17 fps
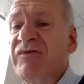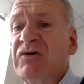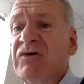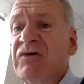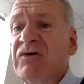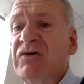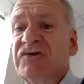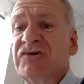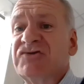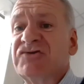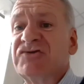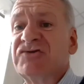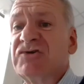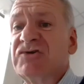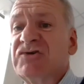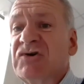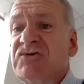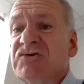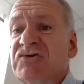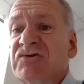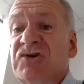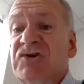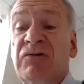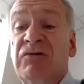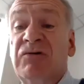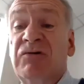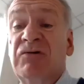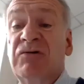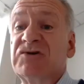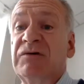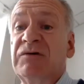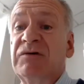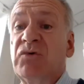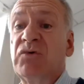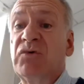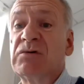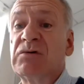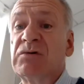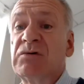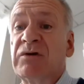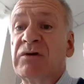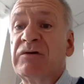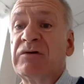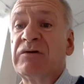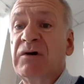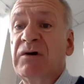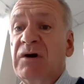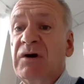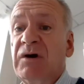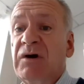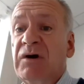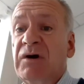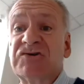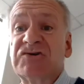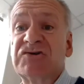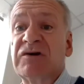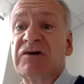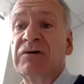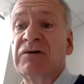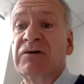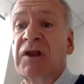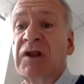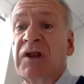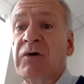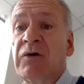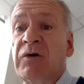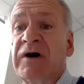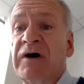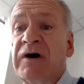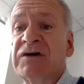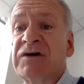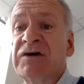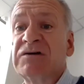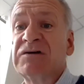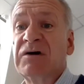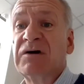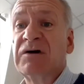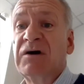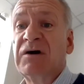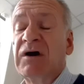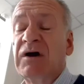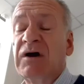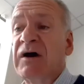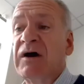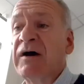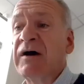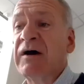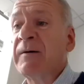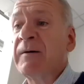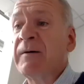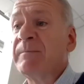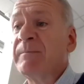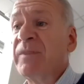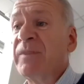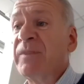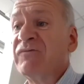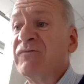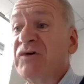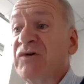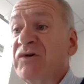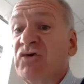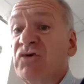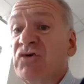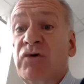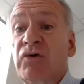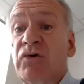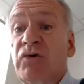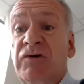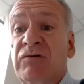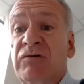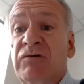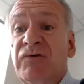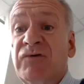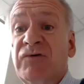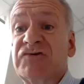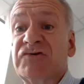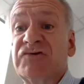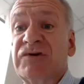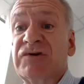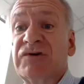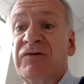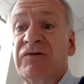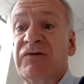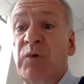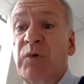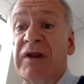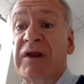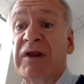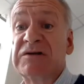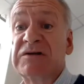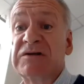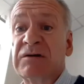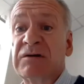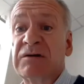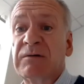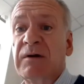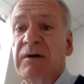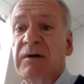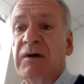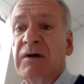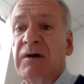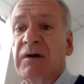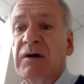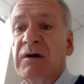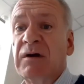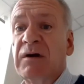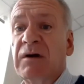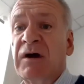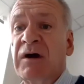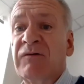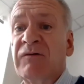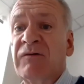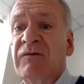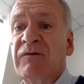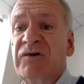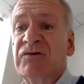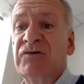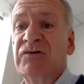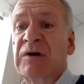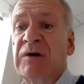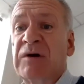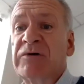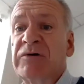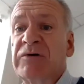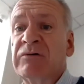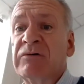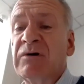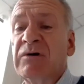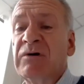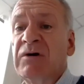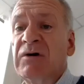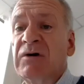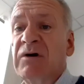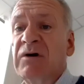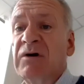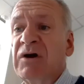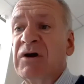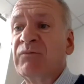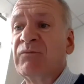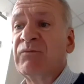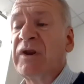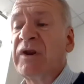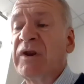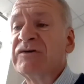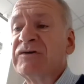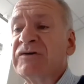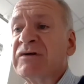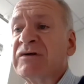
the University of Auckland, GNS Science in Lower Hutt, Victoria University of Wellington, VUW in Wellington. So you would find,